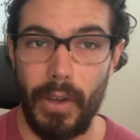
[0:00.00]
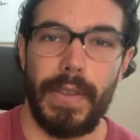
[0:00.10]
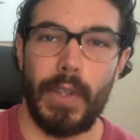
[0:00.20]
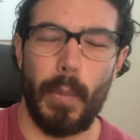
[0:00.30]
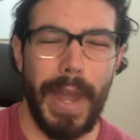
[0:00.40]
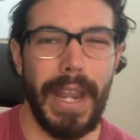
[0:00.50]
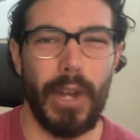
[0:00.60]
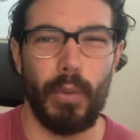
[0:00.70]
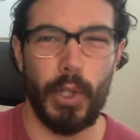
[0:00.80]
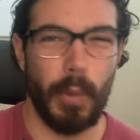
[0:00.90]
depending
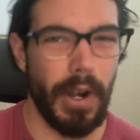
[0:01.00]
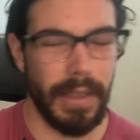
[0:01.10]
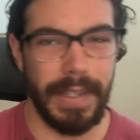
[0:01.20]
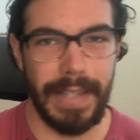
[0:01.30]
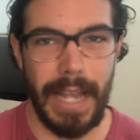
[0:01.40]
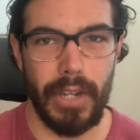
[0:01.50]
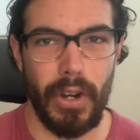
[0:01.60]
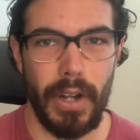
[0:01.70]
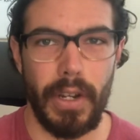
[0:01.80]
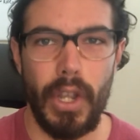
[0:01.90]
on which part of the stack
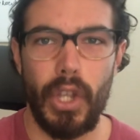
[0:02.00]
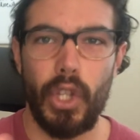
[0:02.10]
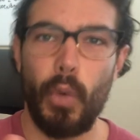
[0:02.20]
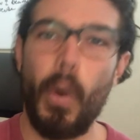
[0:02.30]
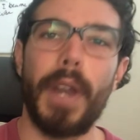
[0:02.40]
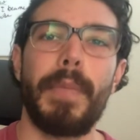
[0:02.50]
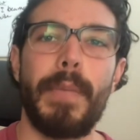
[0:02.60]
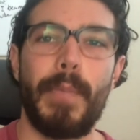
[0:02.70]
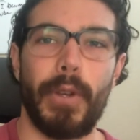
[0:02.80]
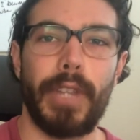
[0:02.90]
you're on, you want to be
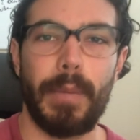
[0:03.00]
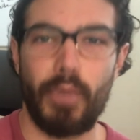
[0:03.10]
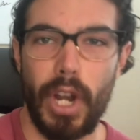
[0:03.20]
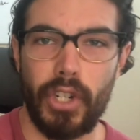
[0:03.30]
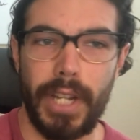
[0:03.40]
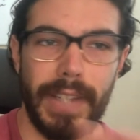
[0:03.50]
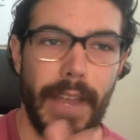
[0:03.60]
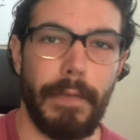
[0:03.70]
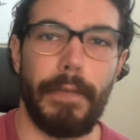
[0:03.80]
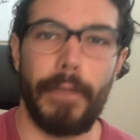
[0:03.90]
building projects
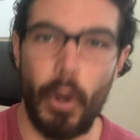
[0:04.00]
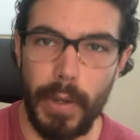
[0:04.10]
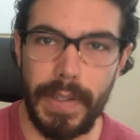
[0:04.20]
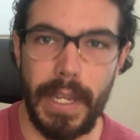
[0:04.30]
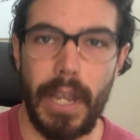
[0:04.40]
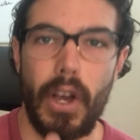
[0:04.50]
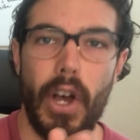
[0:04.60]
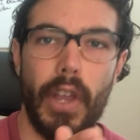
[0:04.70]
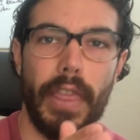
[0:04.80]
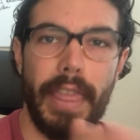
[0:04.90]
and focusing
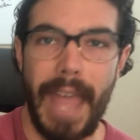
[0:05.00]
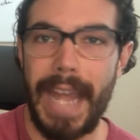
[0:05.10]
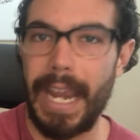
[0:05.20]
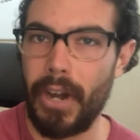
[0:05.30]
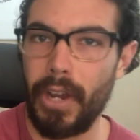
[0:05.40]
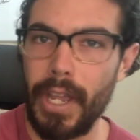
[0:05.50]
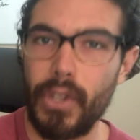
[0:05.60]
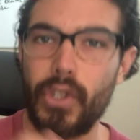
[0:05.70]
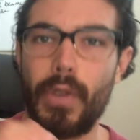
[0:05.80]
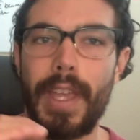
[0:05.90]
on that area
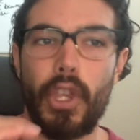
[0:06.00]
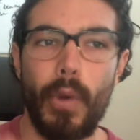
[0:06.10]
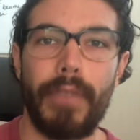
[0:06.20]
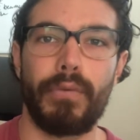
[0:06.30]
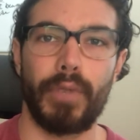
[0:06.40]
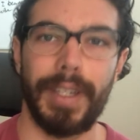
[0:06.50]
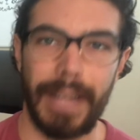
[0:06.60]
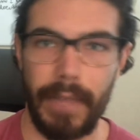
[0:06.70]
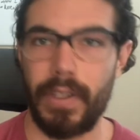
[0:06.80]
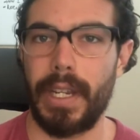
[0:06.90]
so that you have real
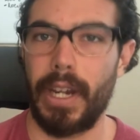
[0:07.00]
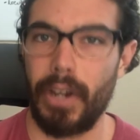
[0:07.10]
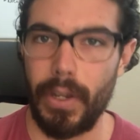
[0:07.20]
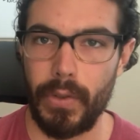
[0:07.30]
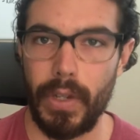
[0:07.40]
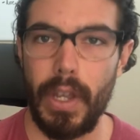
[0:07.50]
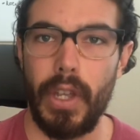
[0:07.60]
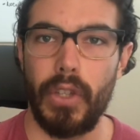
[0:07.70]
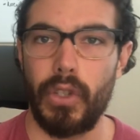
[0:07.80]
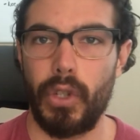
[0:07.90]
life scenarios
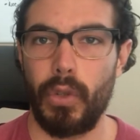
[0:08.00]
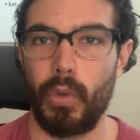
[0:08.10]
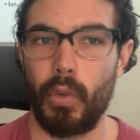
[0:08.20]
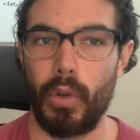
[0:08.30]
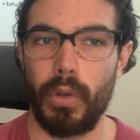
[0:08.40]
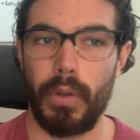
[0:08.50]
to